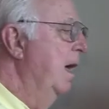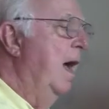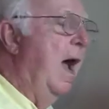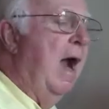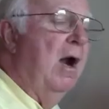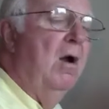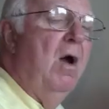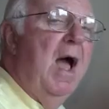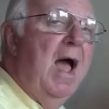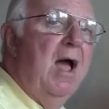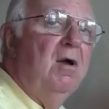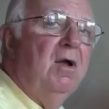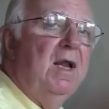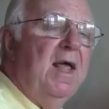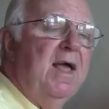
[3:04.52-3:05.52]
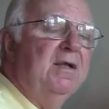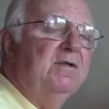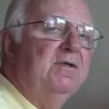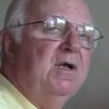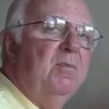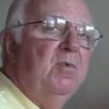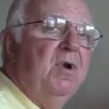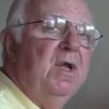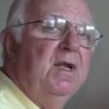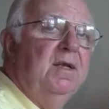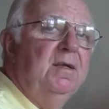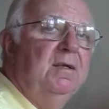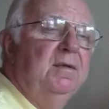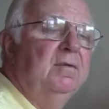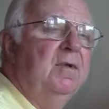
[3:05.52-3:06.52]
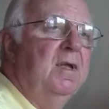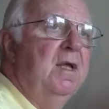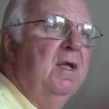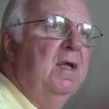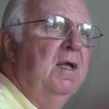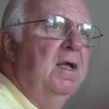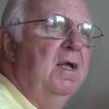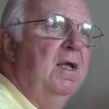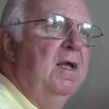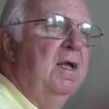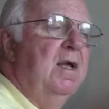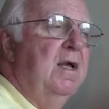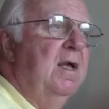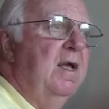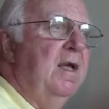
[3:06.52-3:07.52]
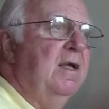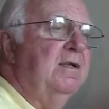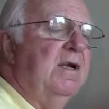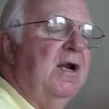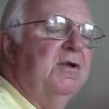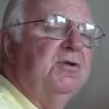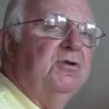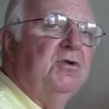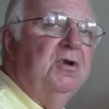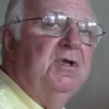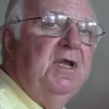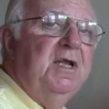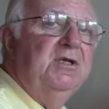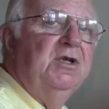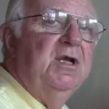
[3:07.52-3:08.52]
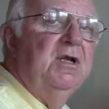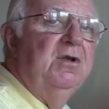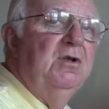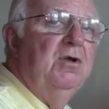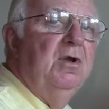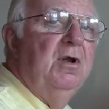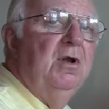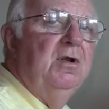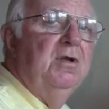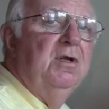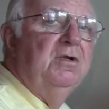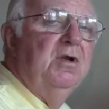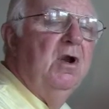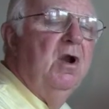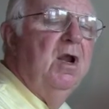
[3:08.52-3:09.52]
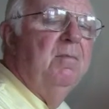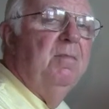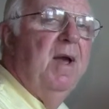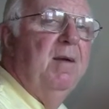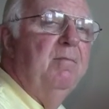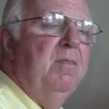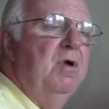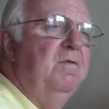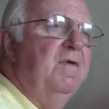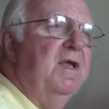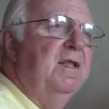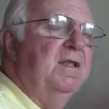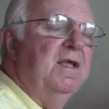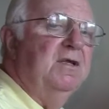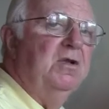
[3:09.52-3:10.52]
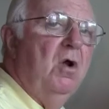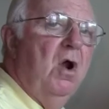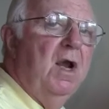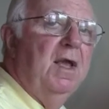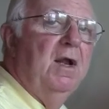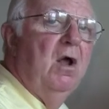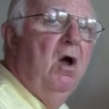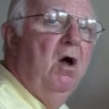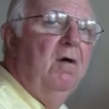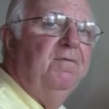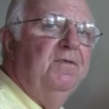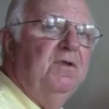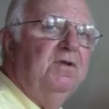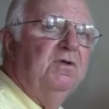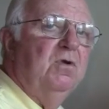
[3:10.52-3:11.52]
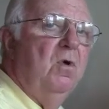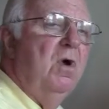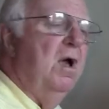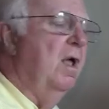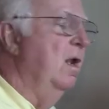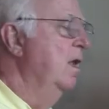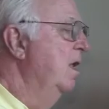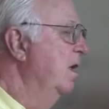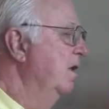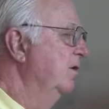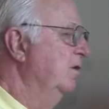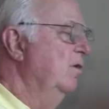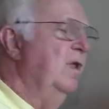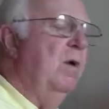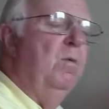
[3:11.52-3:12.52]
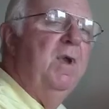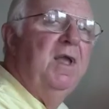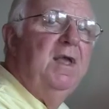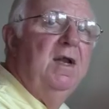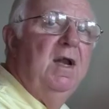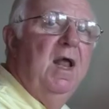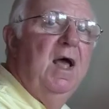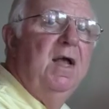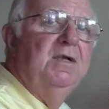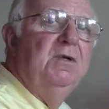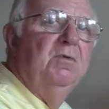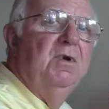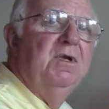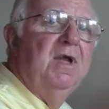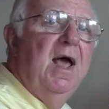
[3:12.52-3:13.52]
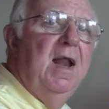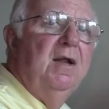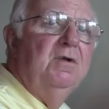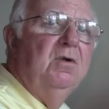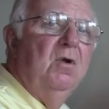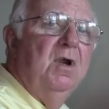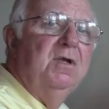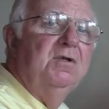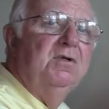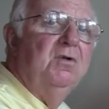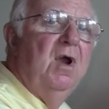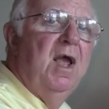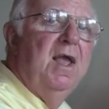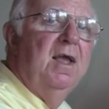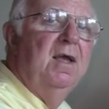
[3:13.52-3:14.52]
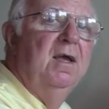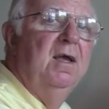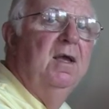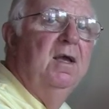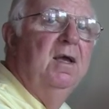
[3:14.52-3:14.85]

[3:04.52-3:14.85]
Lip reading: Our Ohio-class submarine is our strategic nuclear deterrent by moving the target off the soil so that we can launch a retaliatory strike